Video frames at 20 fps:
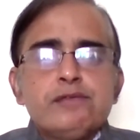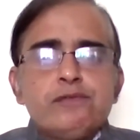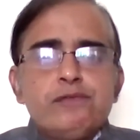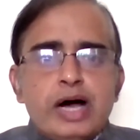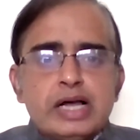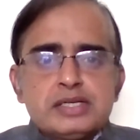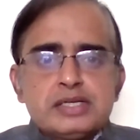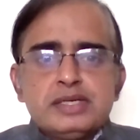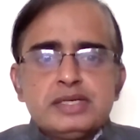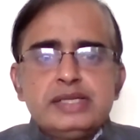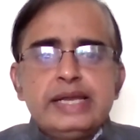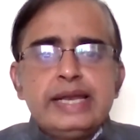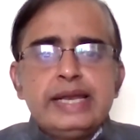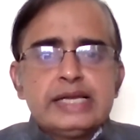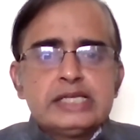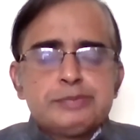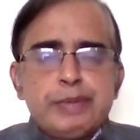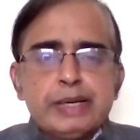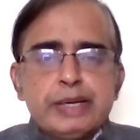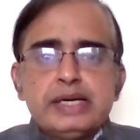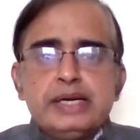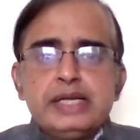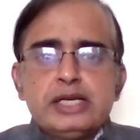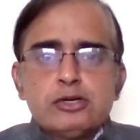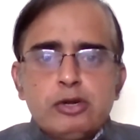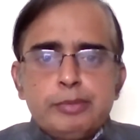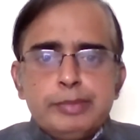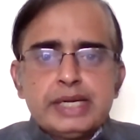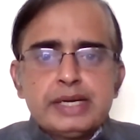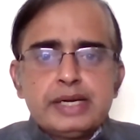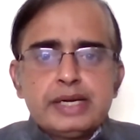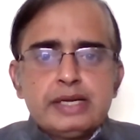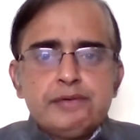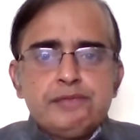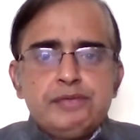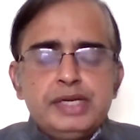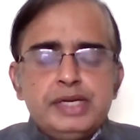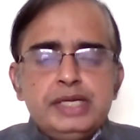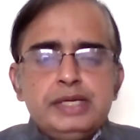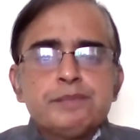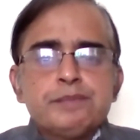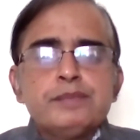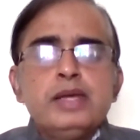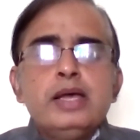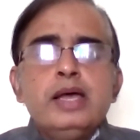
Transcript: faster than expected economic recovery,